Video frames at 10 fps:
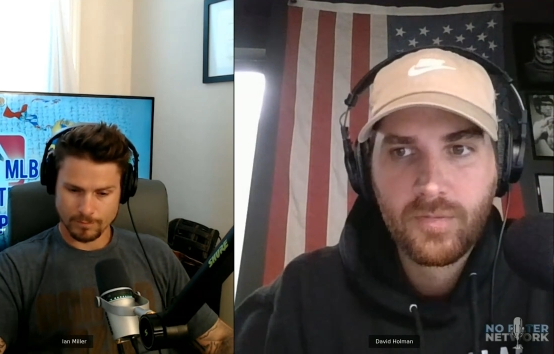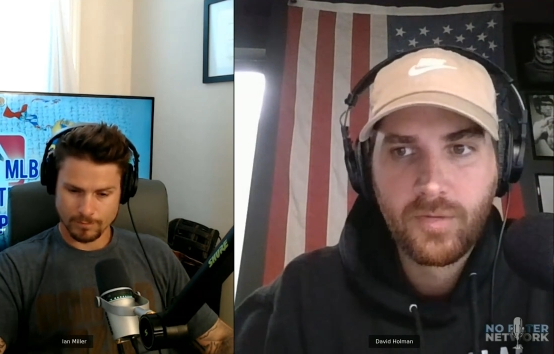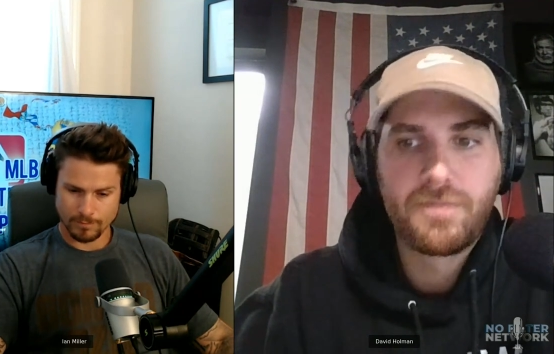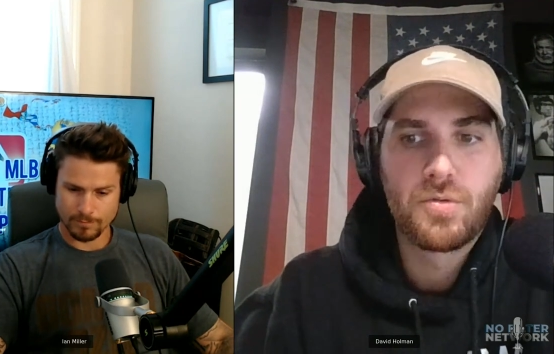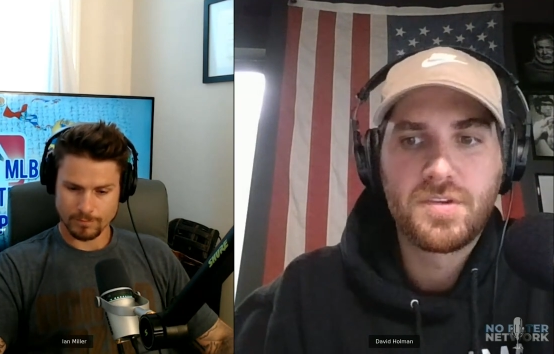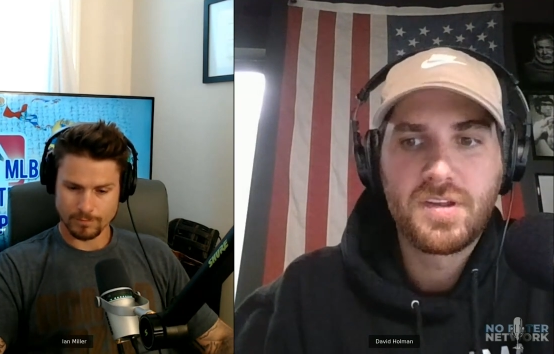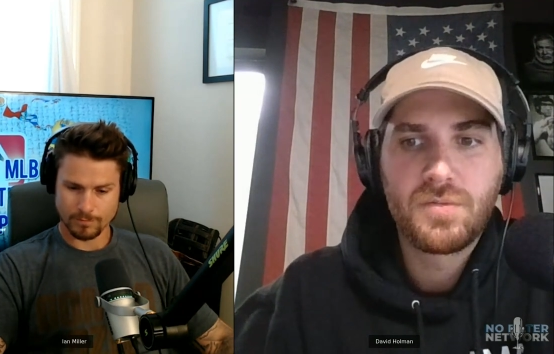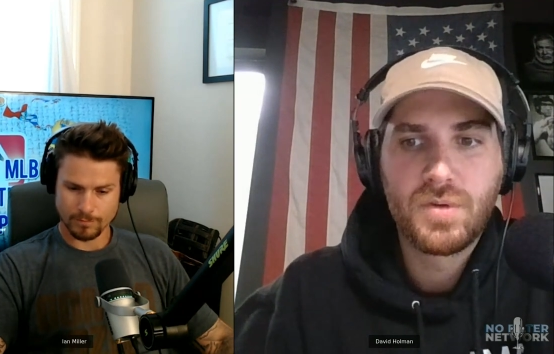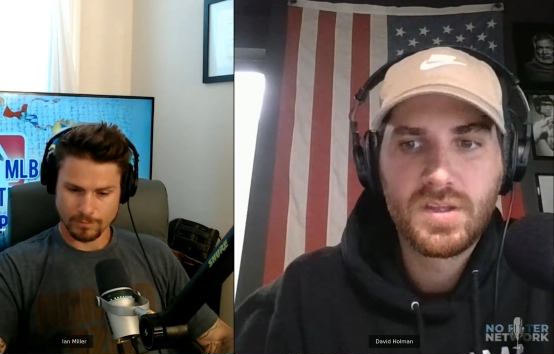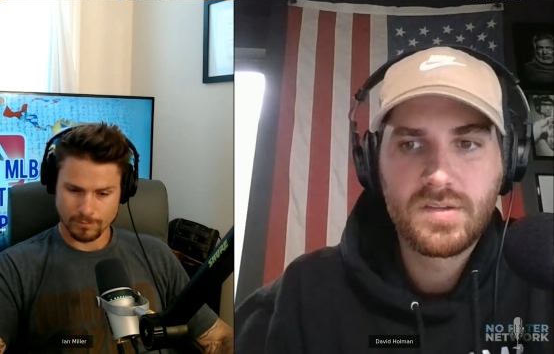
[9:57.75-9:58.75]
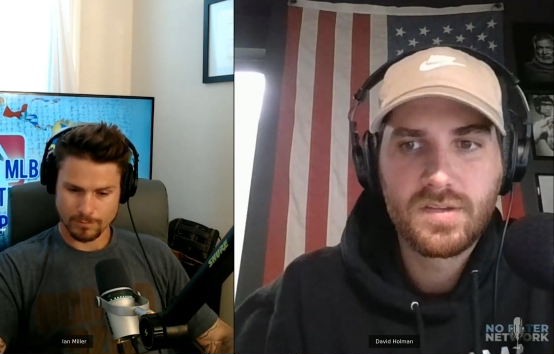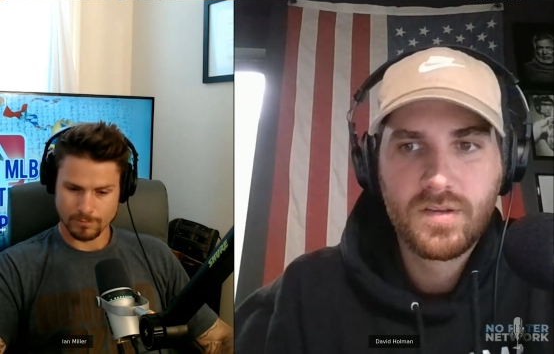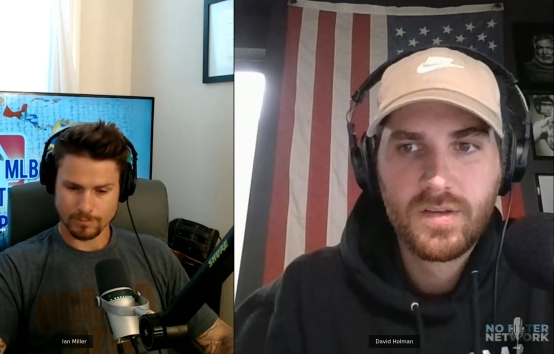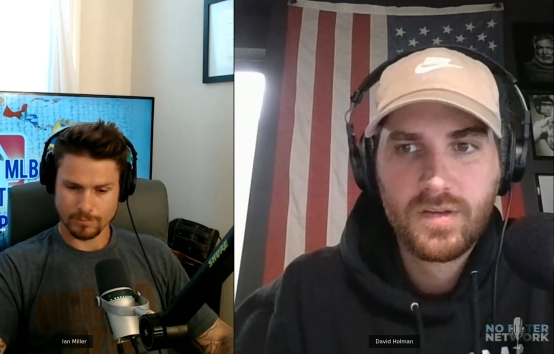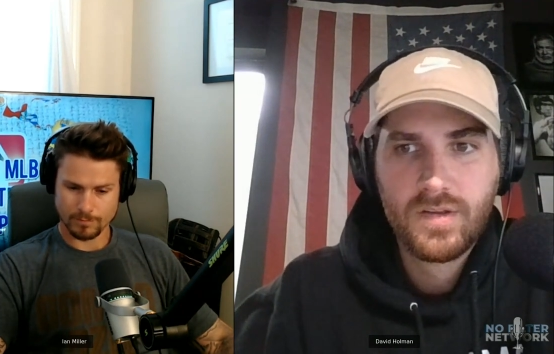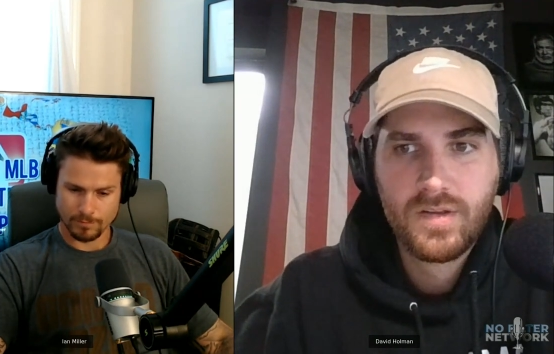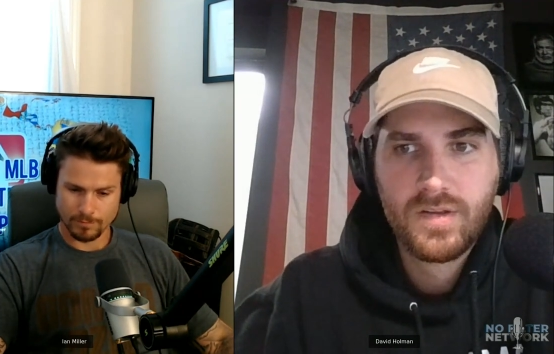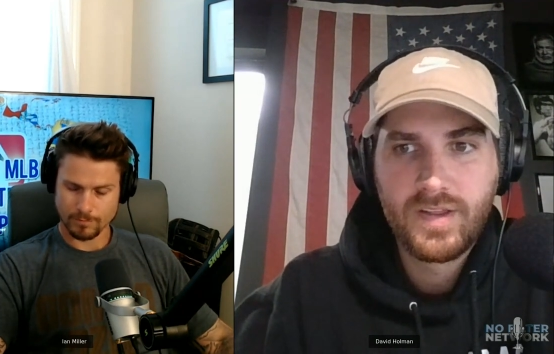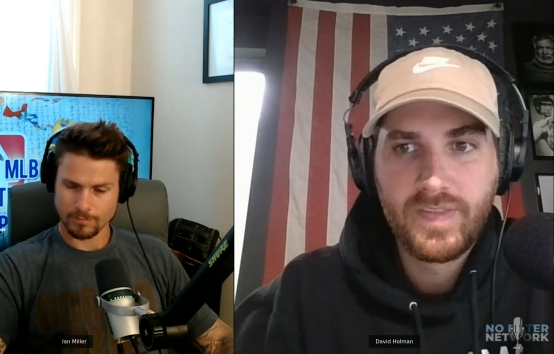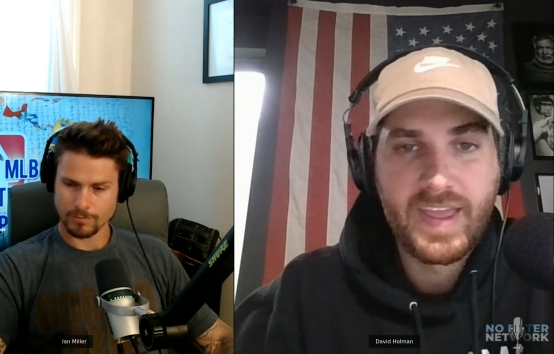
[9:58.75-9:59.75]
Speaker 1: with 14 wins.
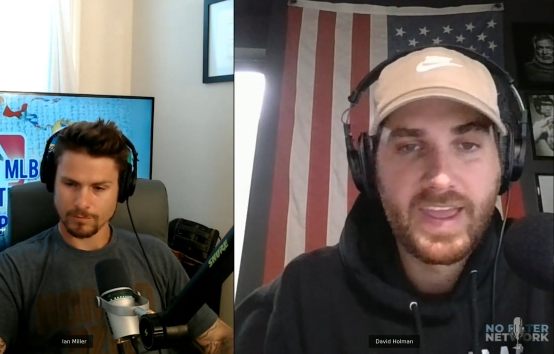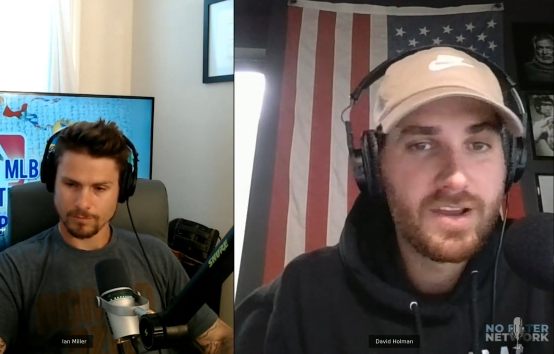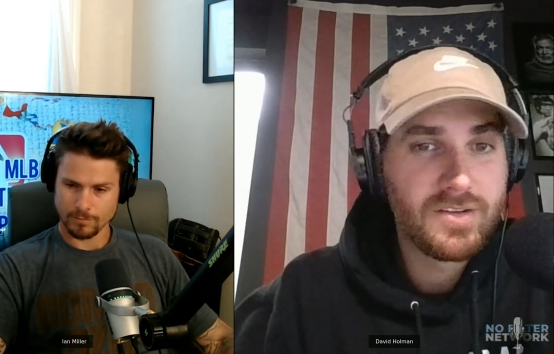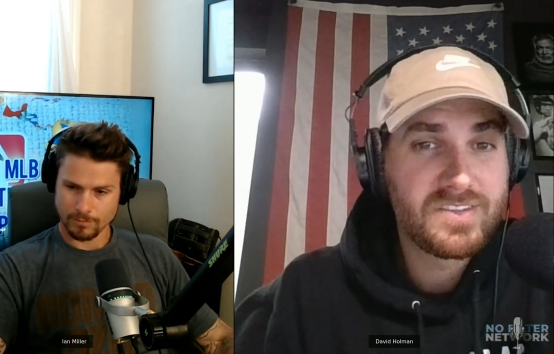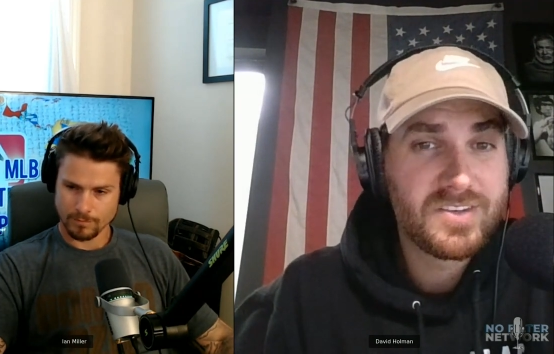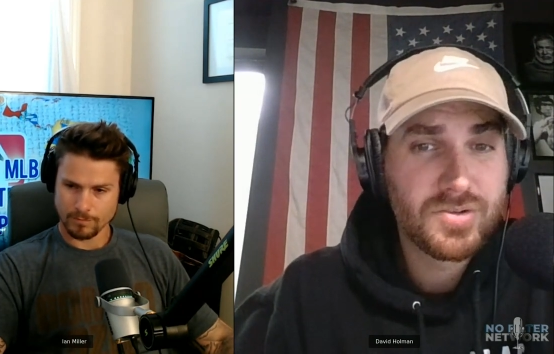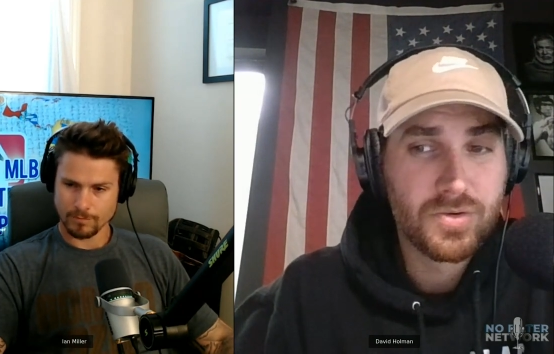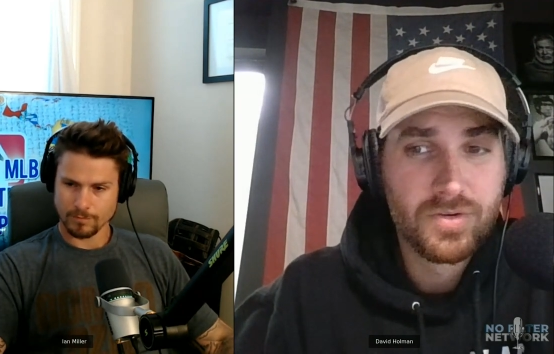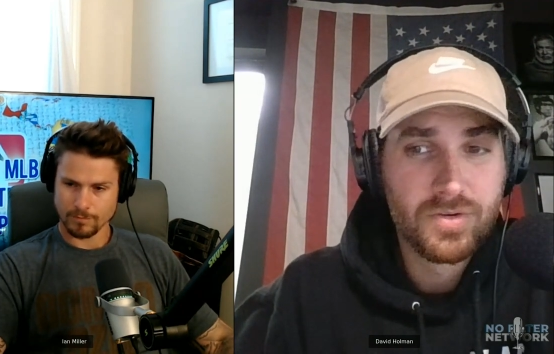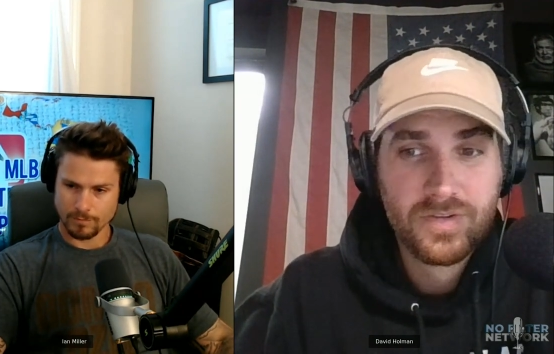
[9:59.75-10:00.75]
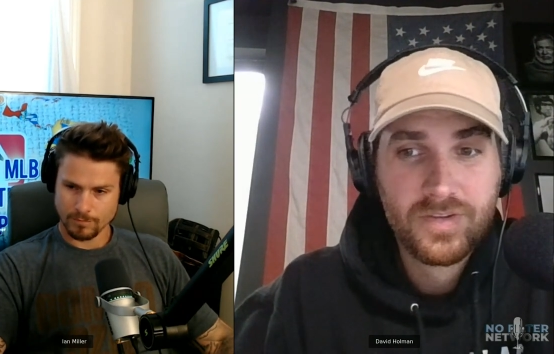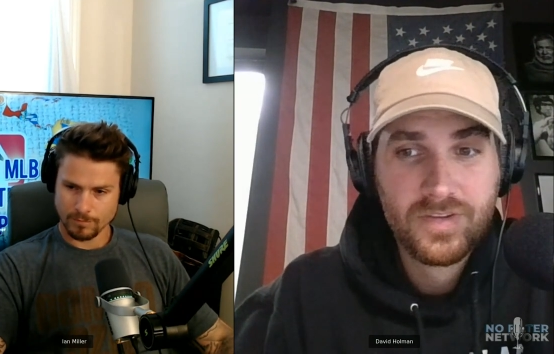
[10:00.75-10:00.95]
In the AL Central,